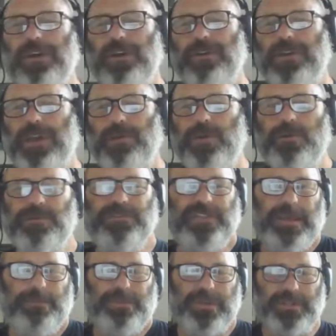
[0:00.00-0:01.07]
okay, what was
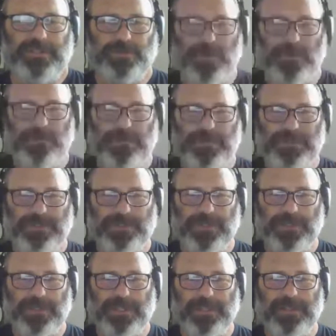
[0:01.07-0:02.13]
the impetus? What was
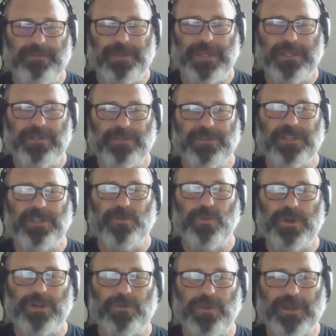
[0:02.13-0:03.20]
the thing that made you say you
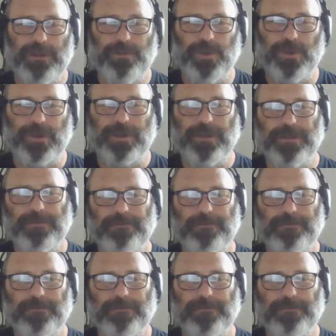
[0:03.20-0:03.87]
wanted to write a book?